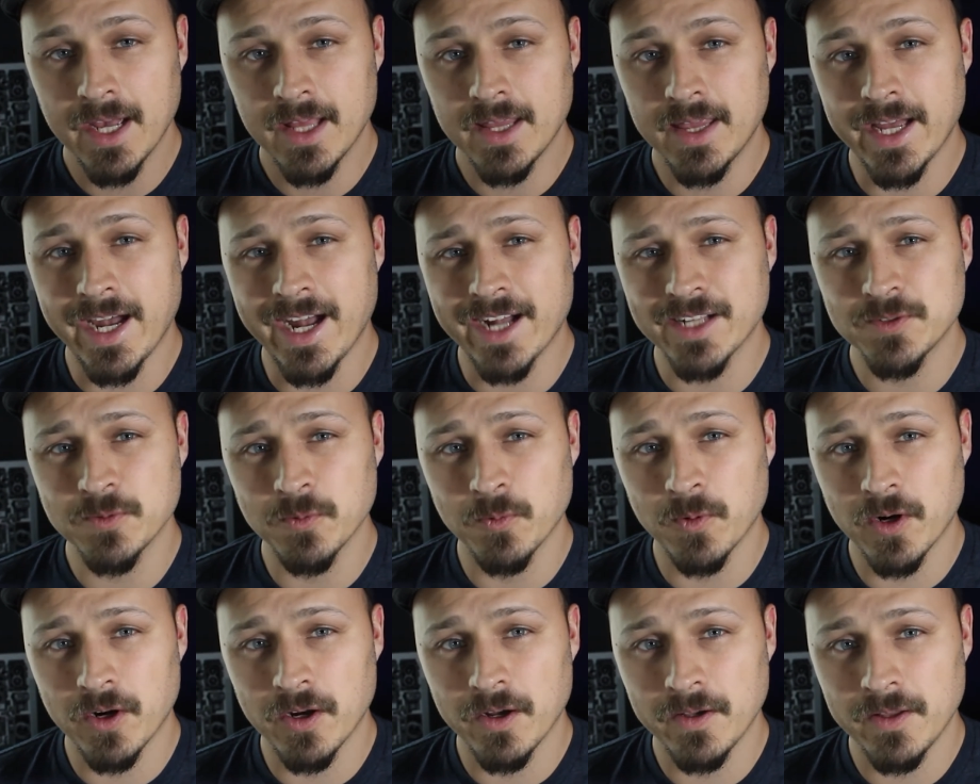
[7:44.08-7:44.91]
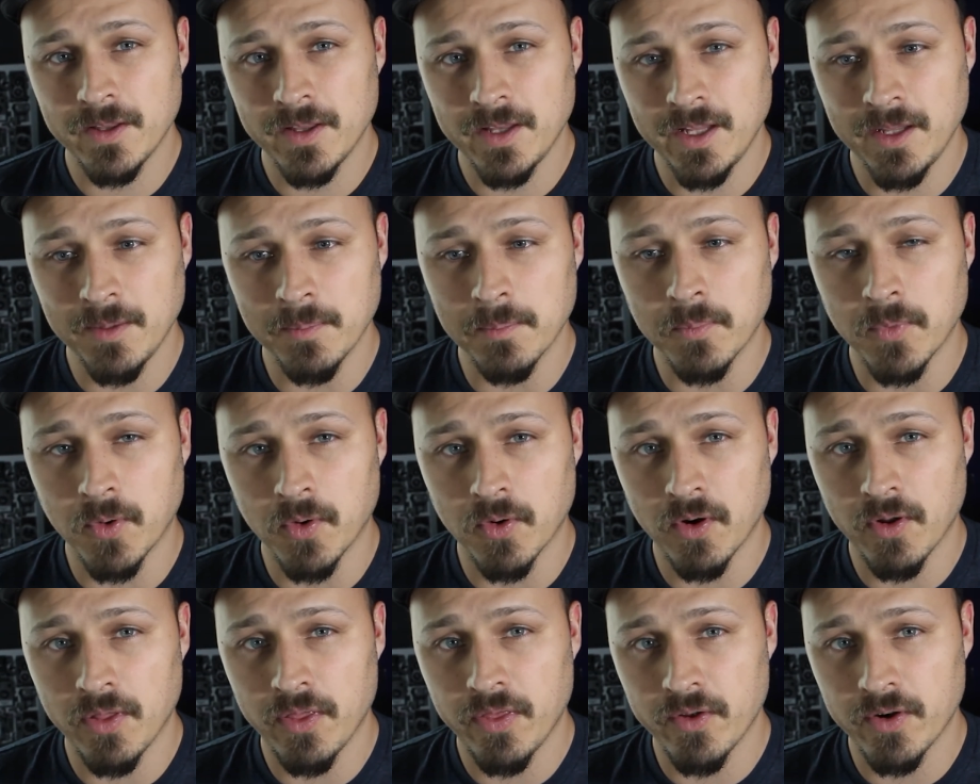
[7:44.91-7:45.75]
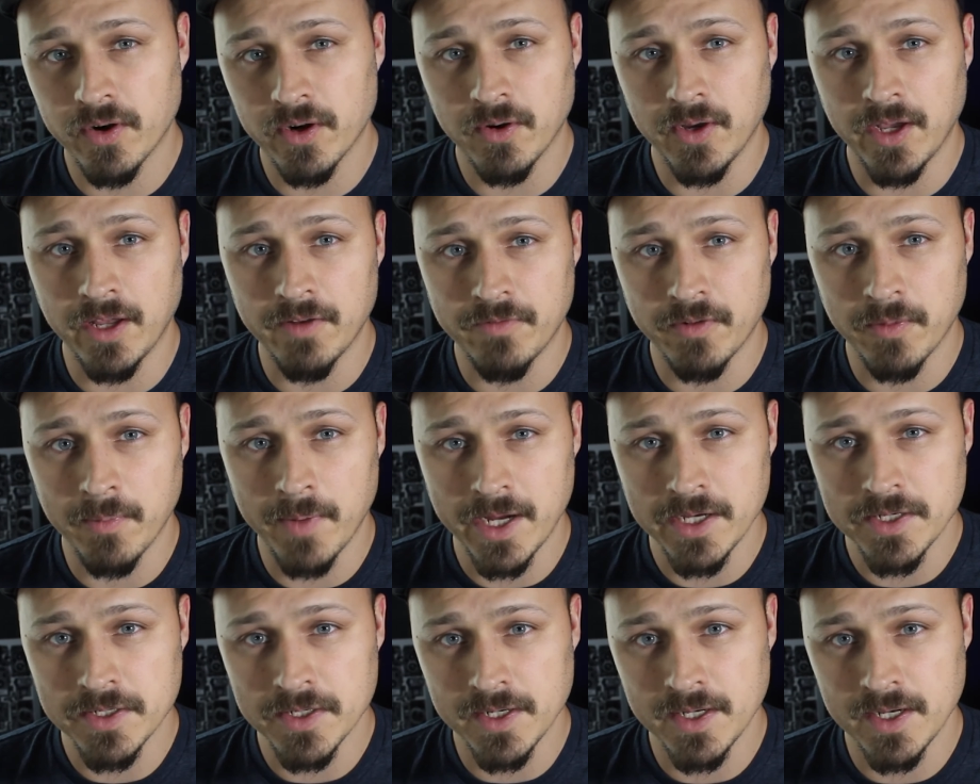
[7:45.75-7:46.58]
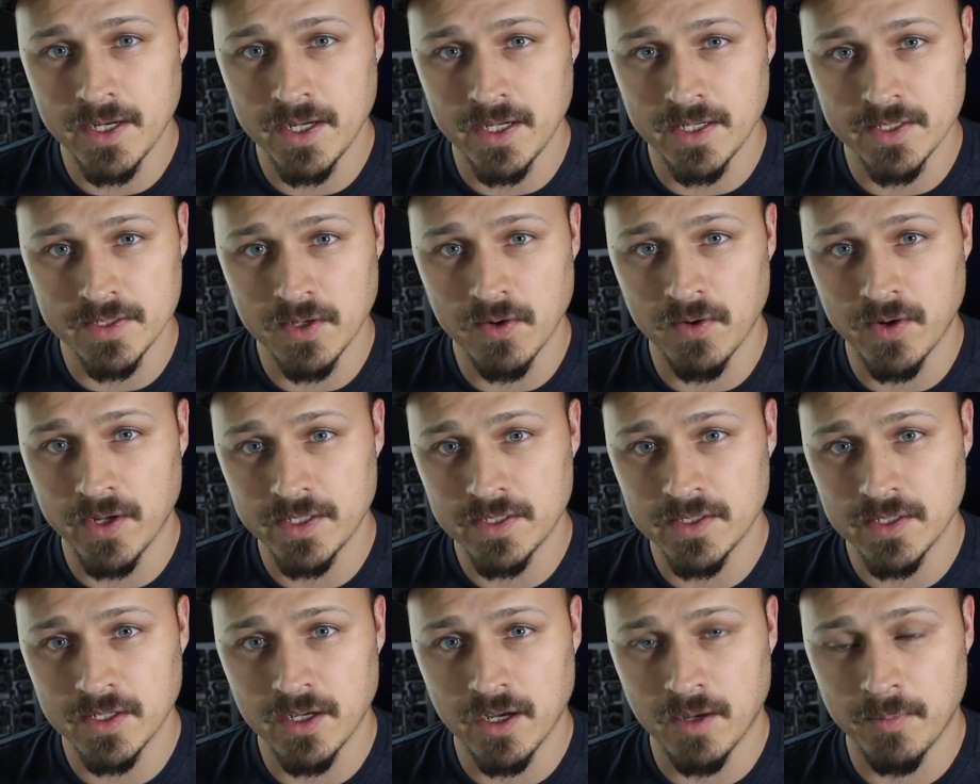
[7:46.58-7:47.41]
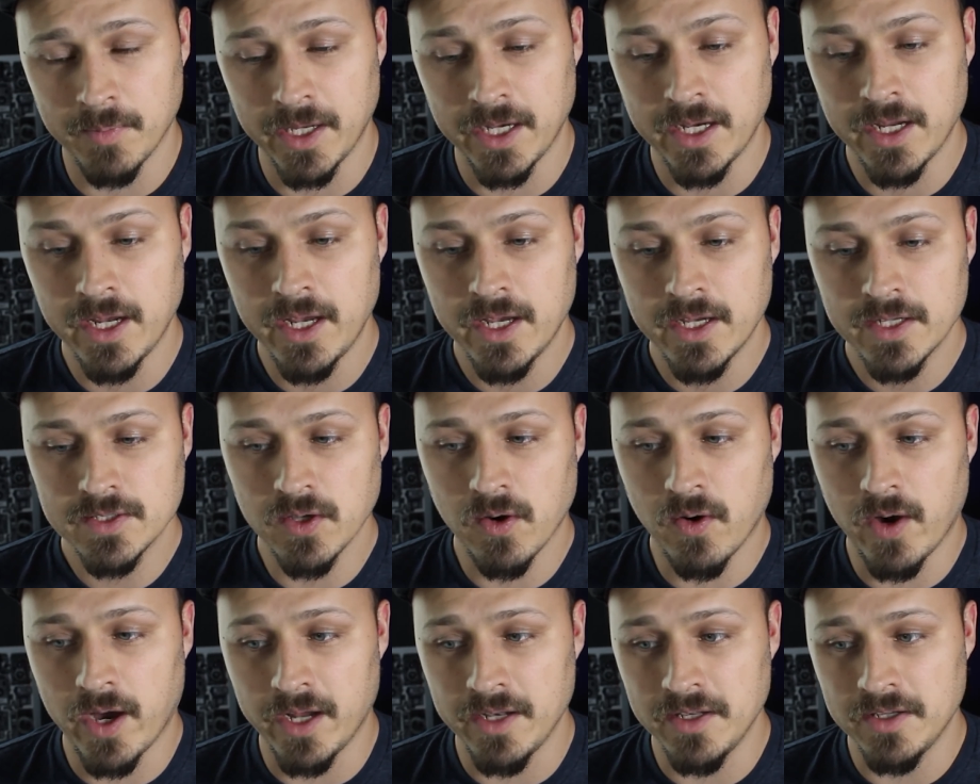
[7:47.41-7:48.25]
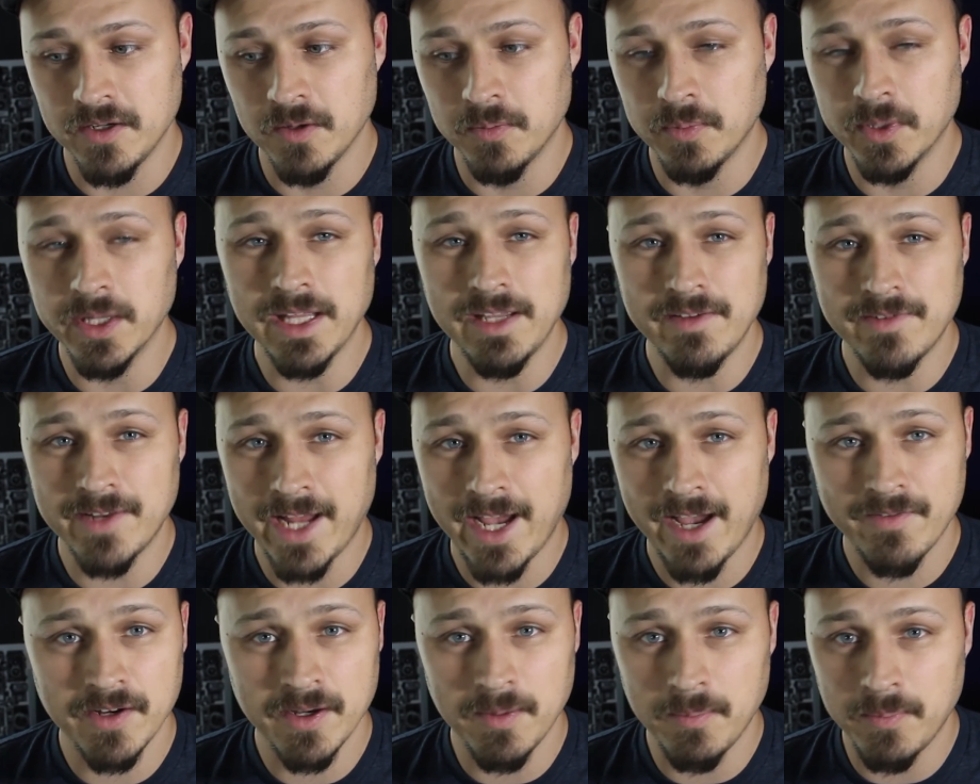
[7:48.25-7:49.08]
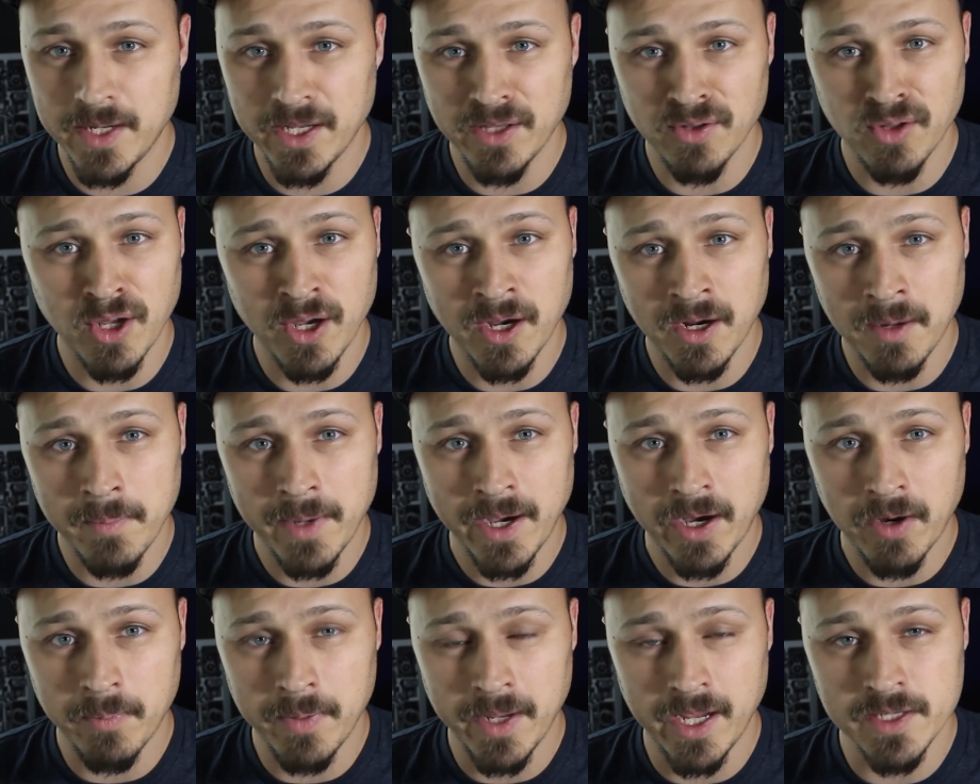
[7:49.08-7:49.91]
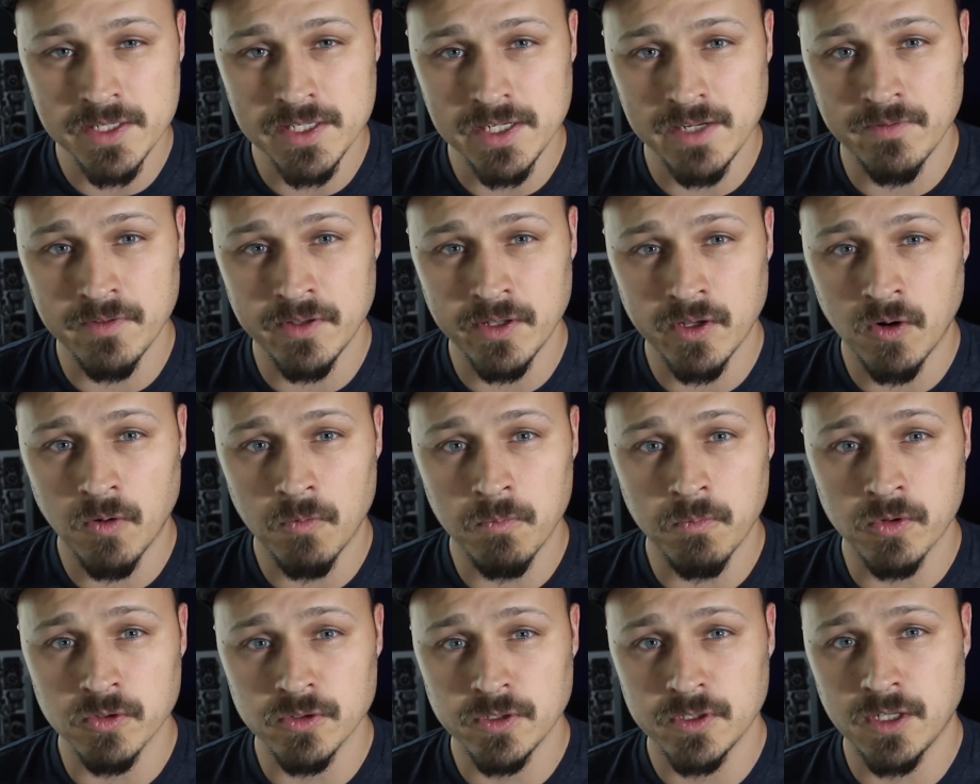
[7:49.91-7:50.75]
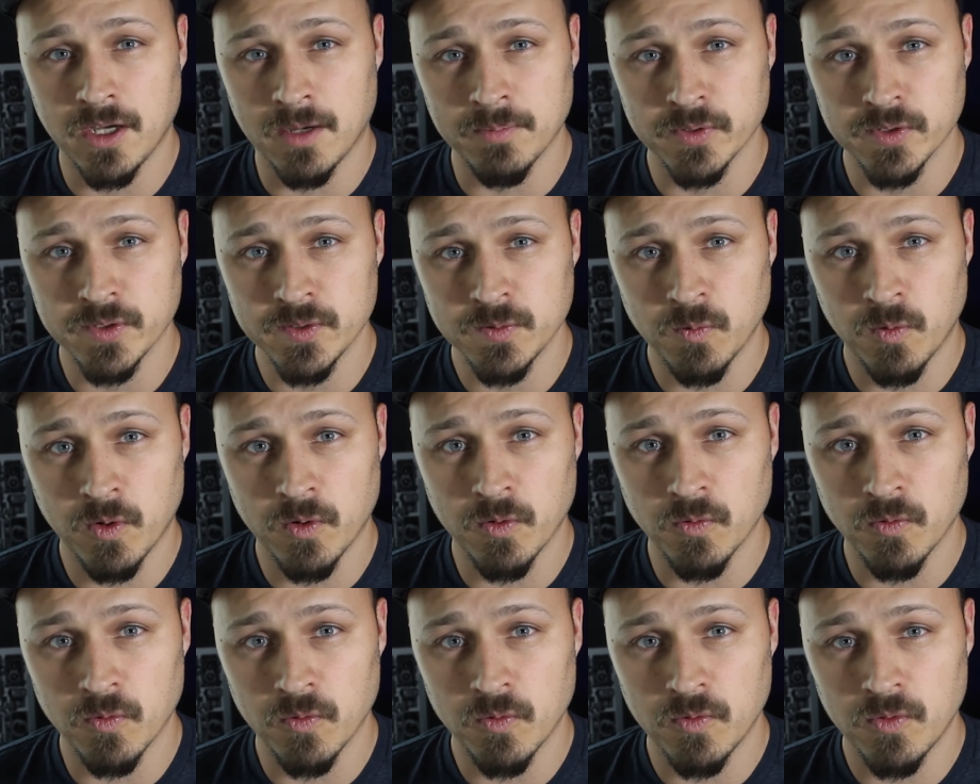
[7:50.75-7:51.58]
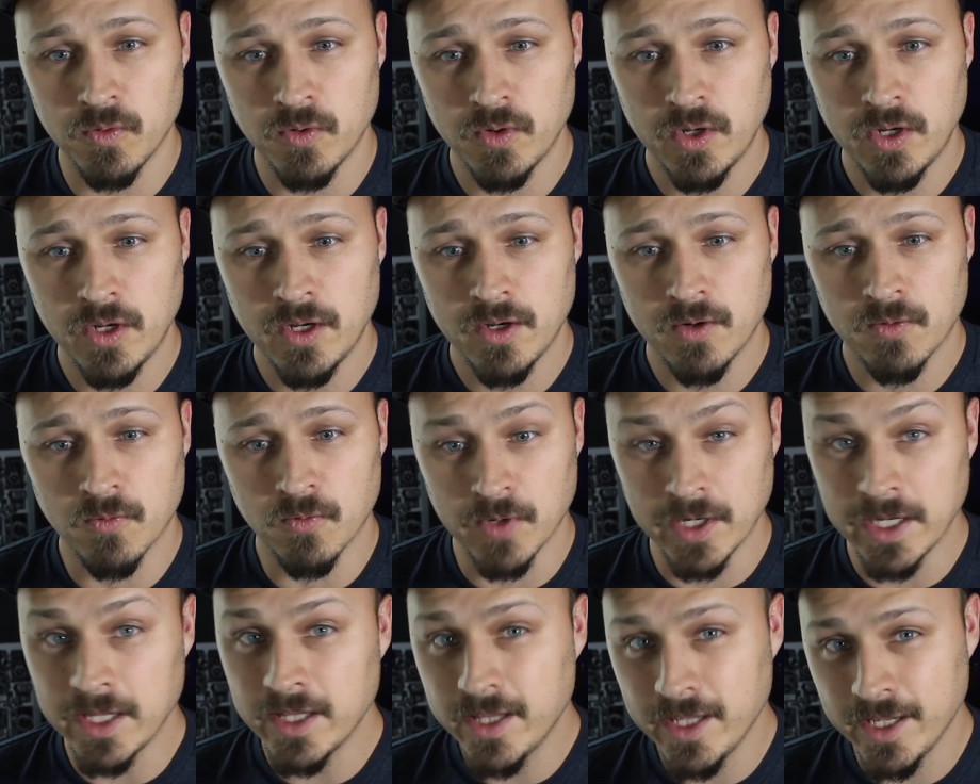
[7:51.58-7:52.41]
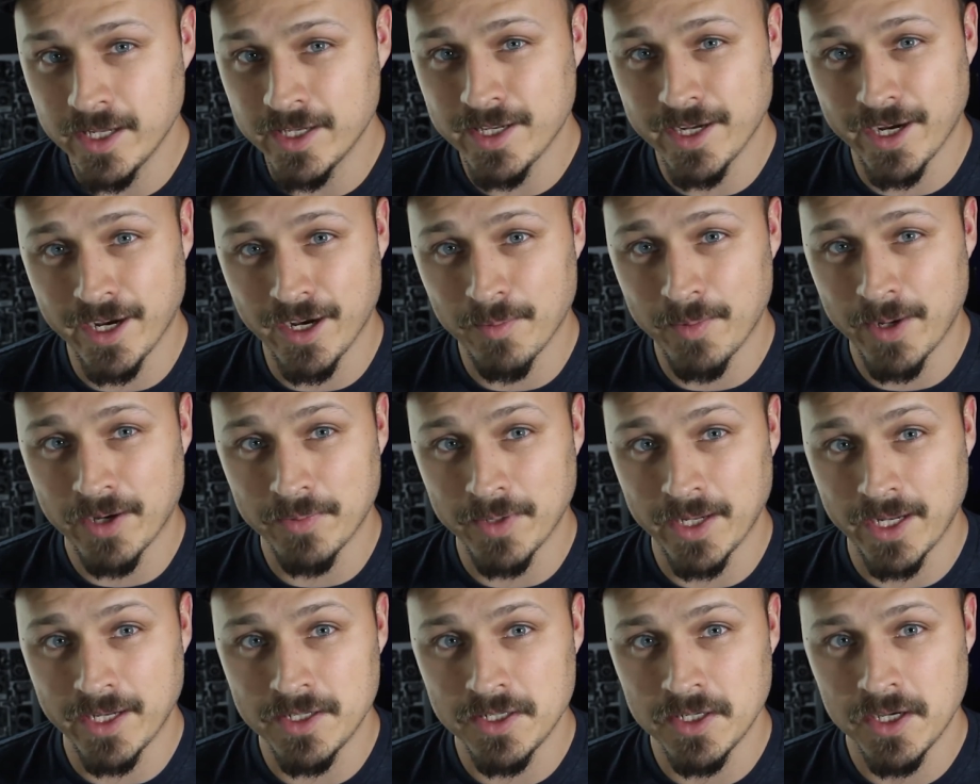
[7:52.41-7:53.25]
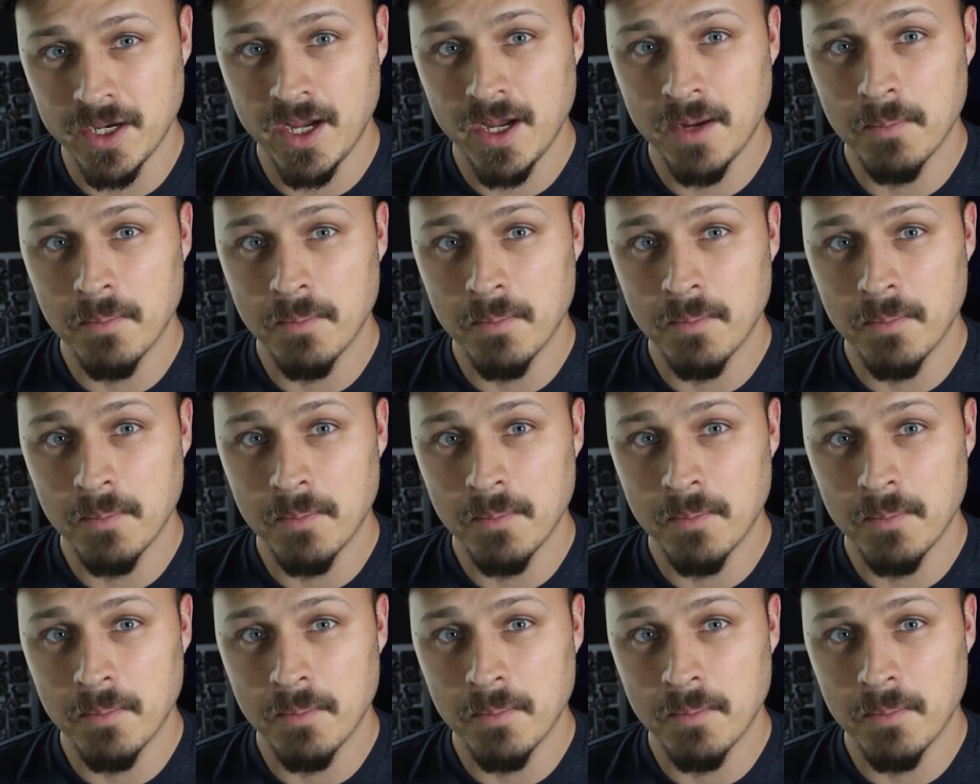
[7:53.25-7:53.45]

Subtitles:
that's where the more thorough information is going to come in. So I do believe in having a big long about page, even though most couples won't read the entire about page.